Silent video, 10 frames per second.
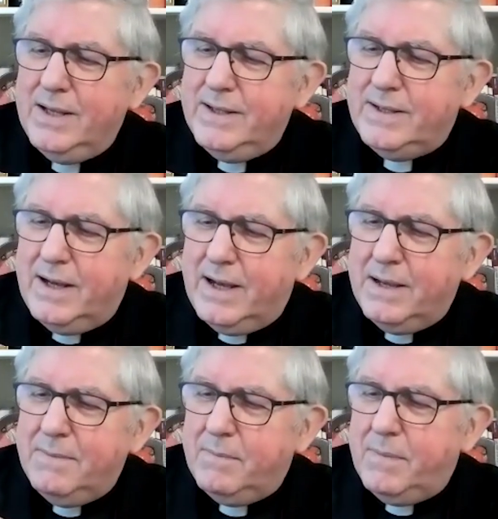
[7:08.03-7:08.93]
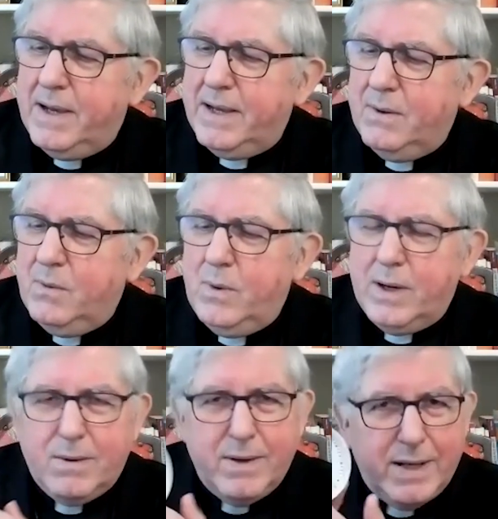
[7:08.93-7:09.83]
the time by
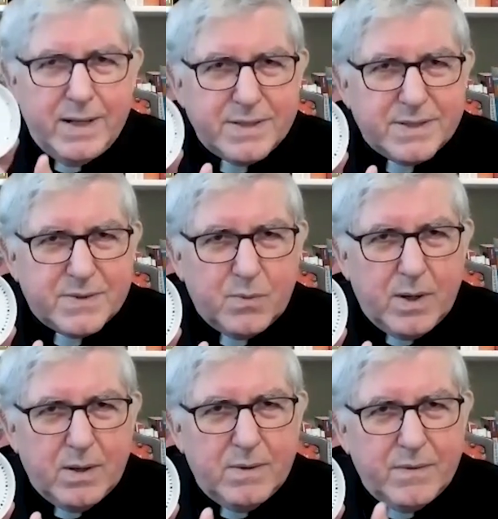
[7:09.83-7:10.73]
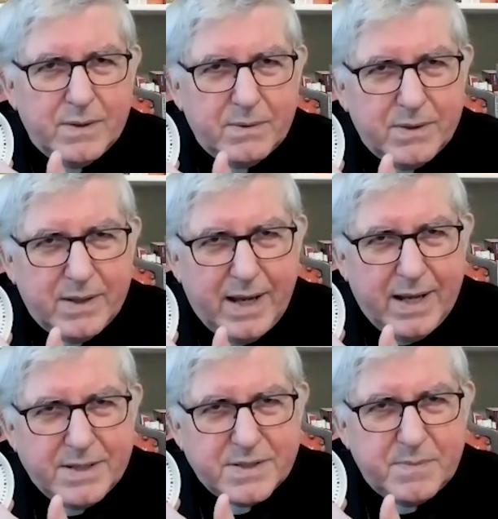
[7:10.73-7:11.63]
where it is, where the
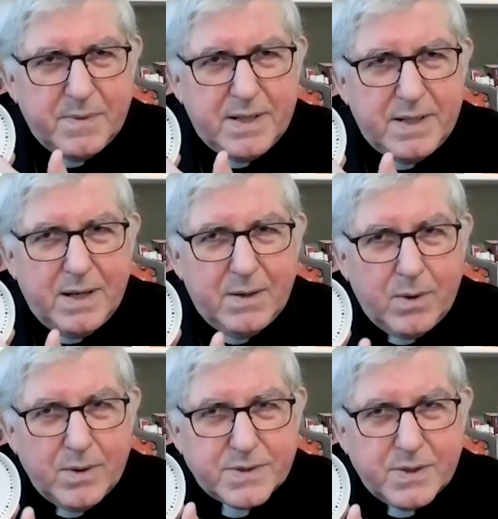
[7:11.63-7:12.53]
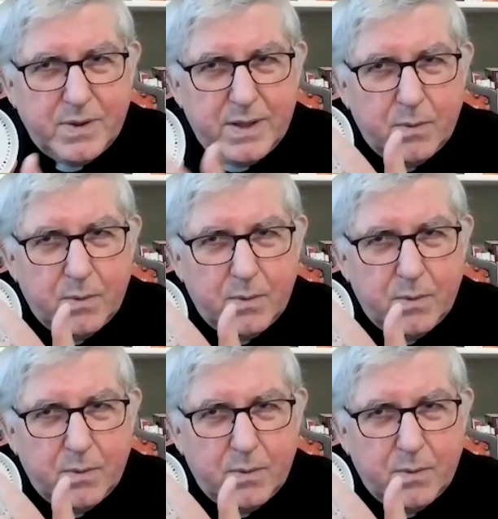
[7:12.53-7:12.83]
hand has been and where it's going,